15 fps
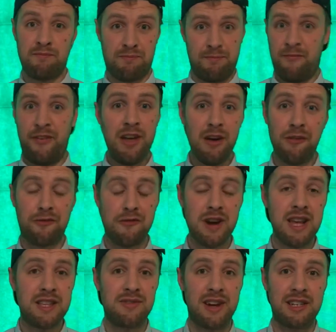Feel
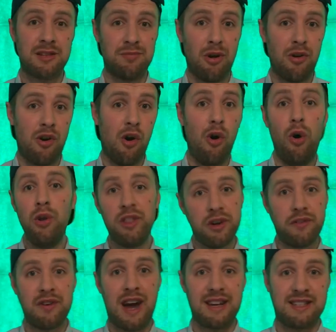free to explore all the
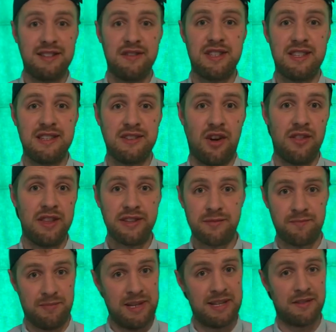other activities on this
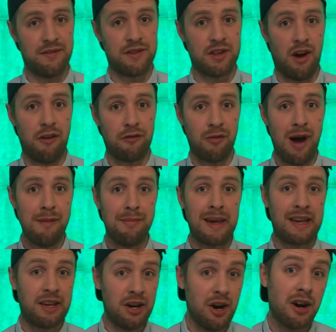piece of software,
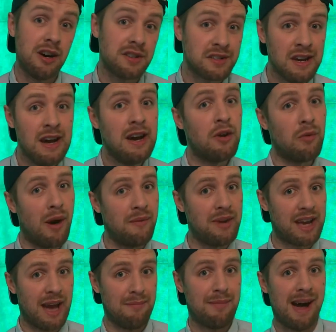because when
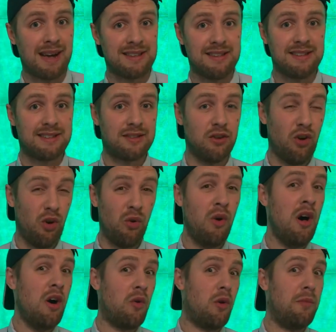we get back to
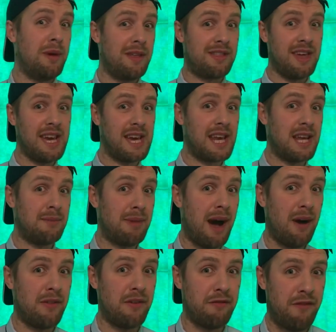school, we'll be thinking
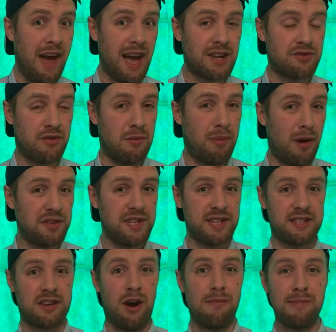about the Vex
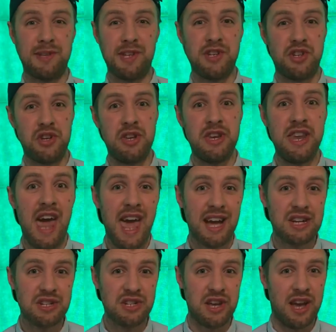Robotics competition
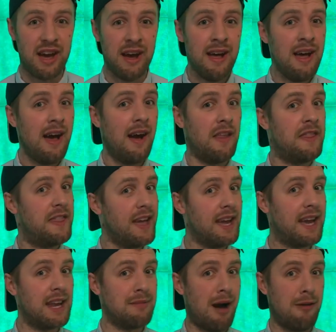next year and
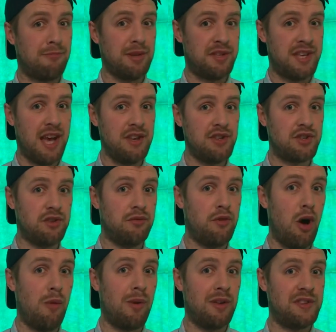thinking about potential
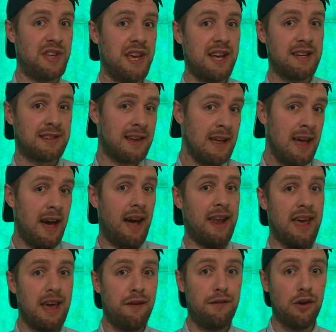roboteers.
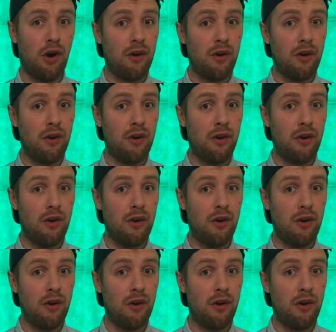And if you're